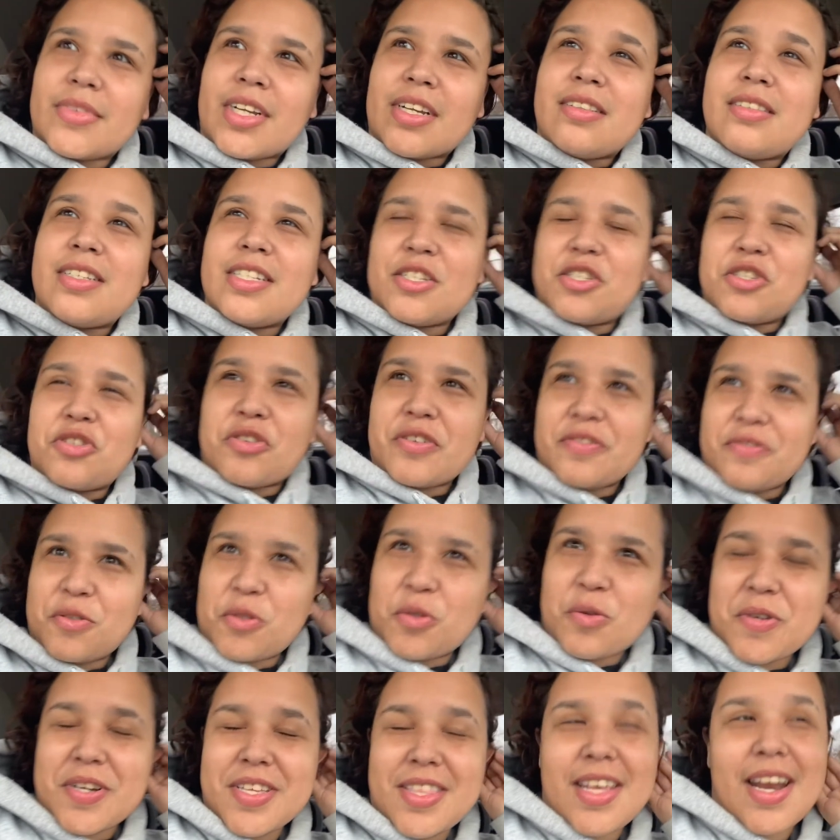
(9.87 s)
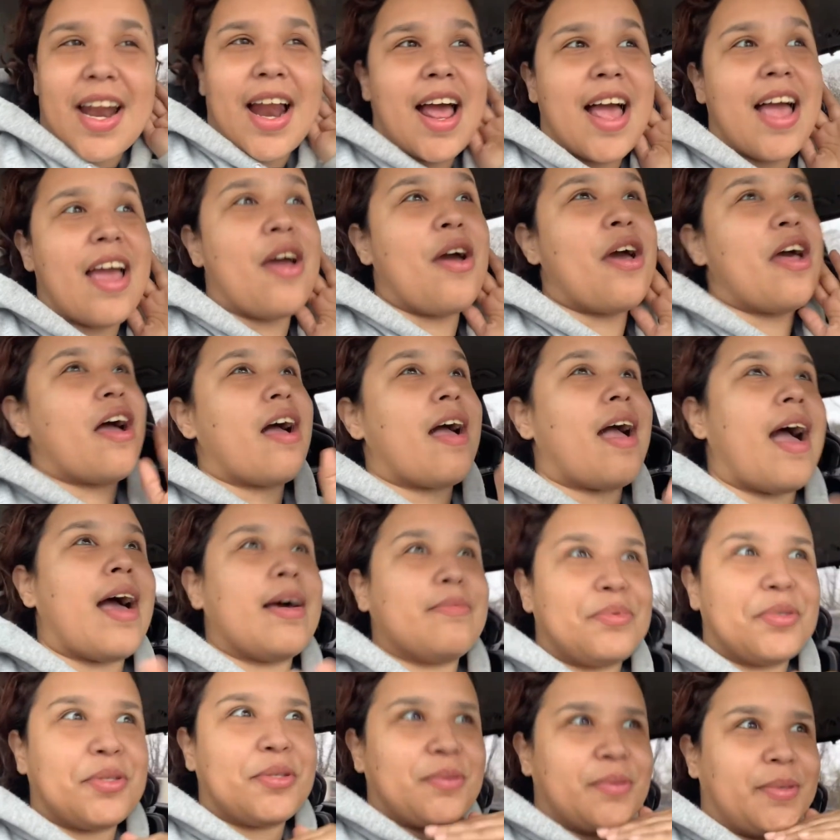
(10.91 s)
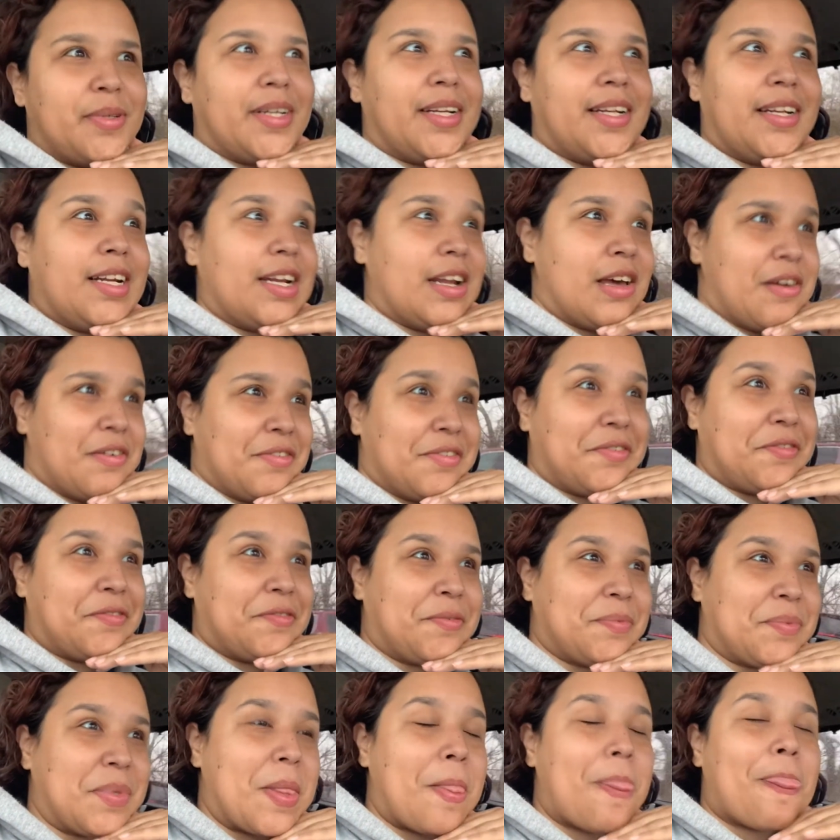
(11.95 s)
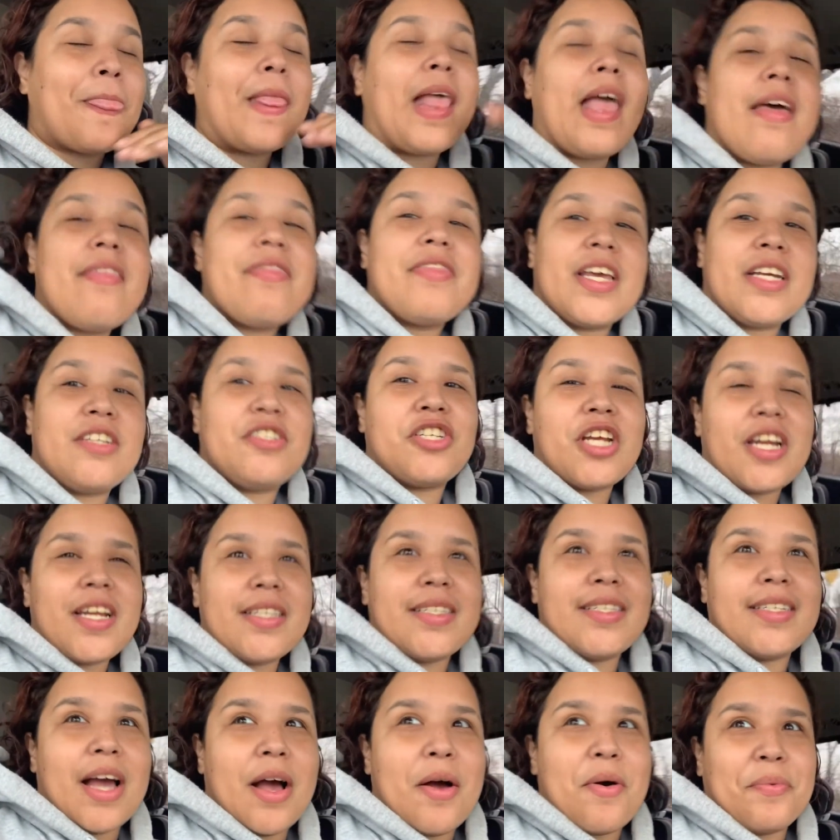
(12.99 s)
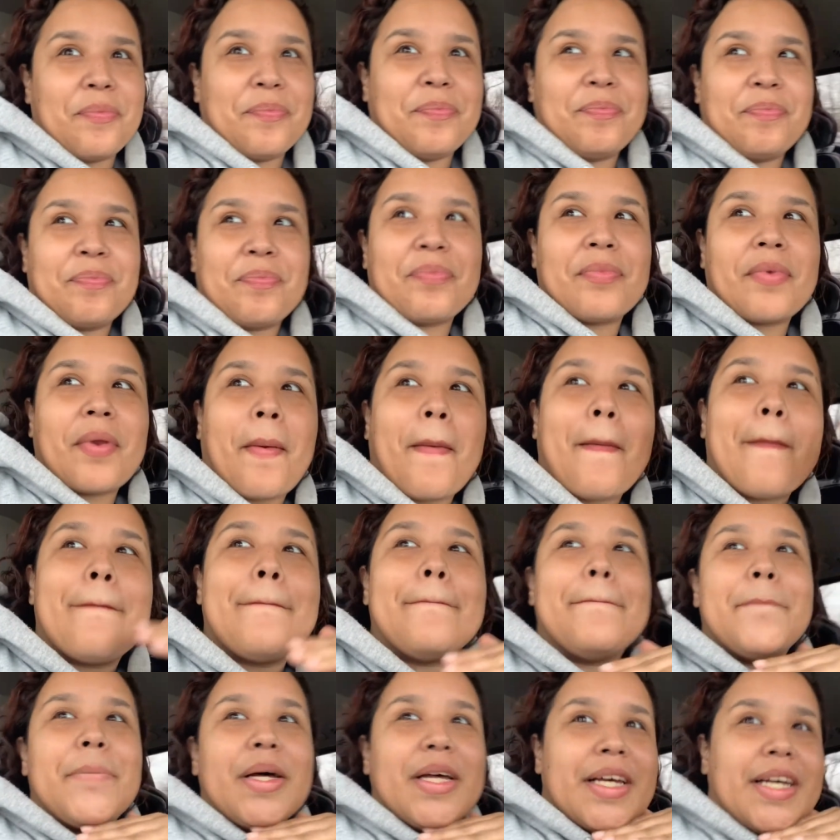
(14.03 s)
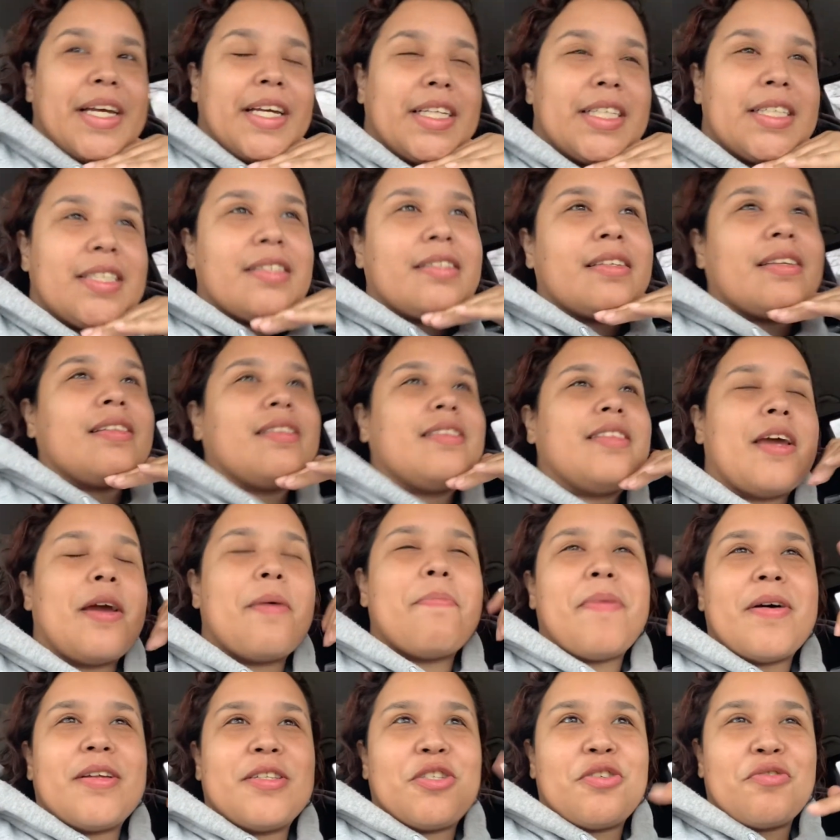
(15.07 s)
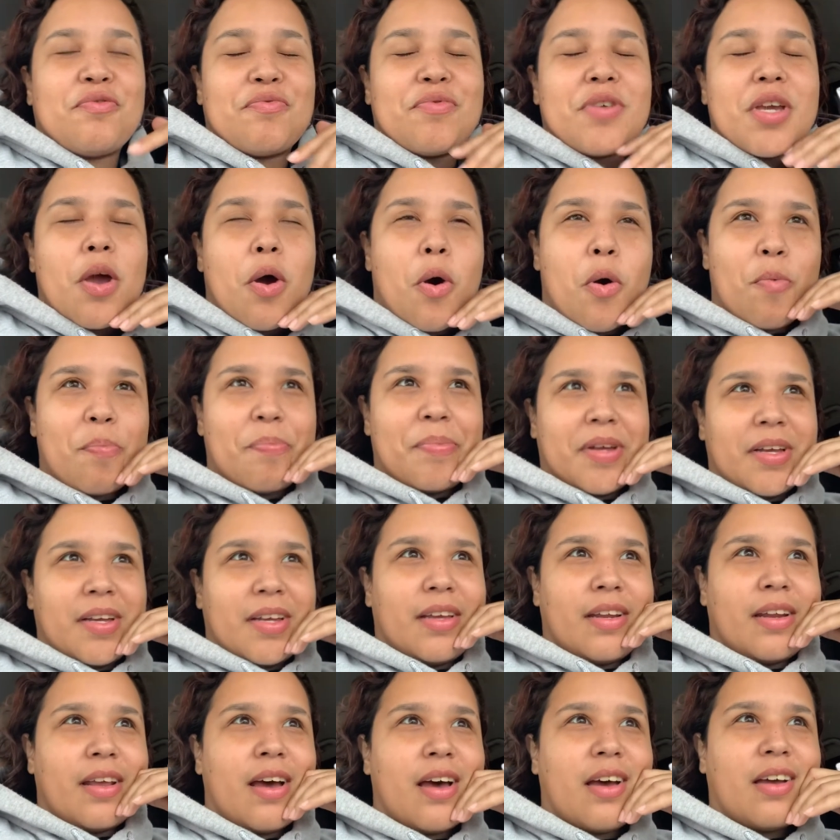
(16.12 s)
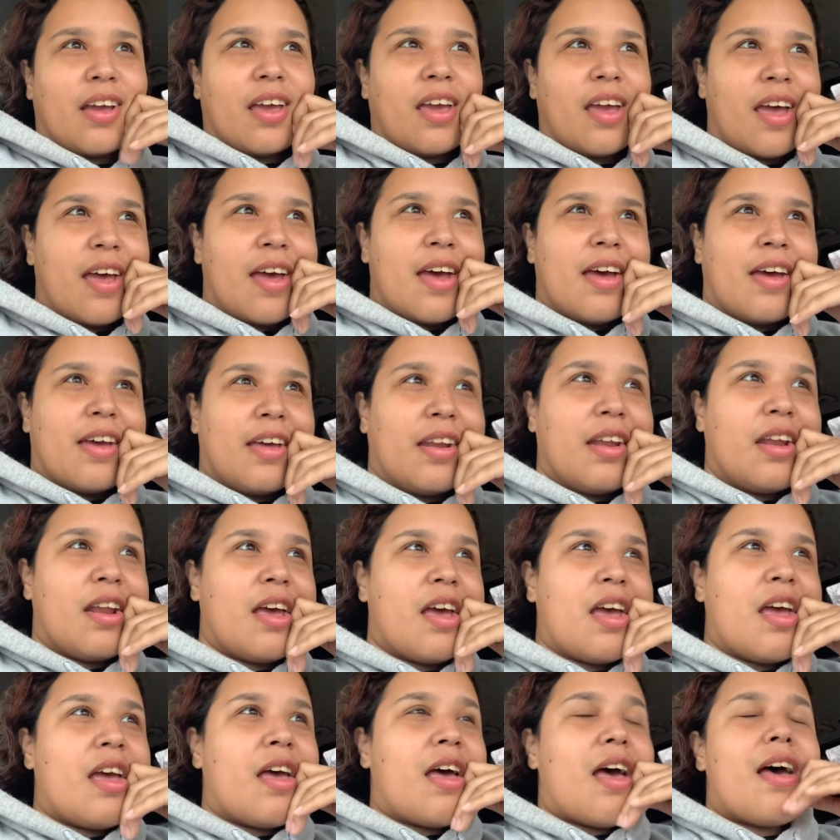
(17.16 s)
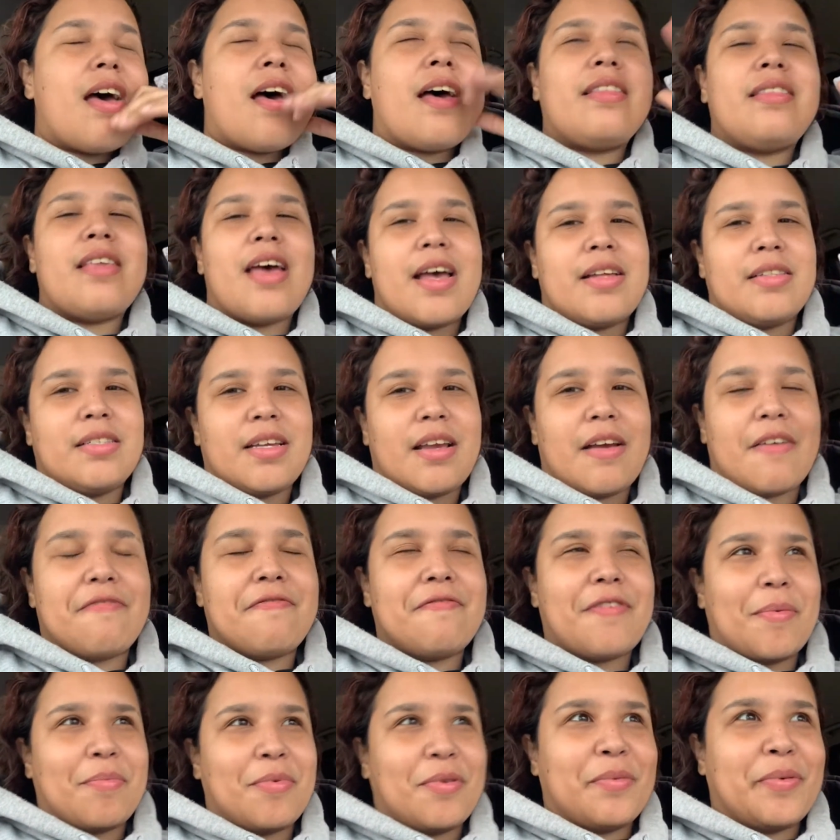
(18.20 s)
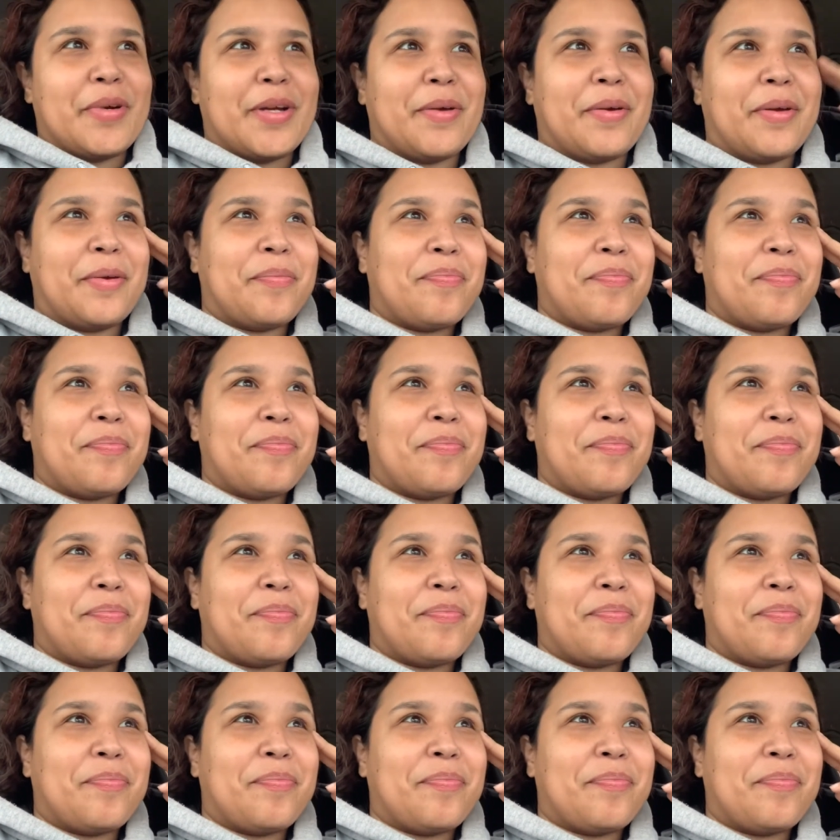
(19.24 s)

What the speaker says: This thrift store that I absolutely love. They shut it down, but they're about to reopen again in the ending of February.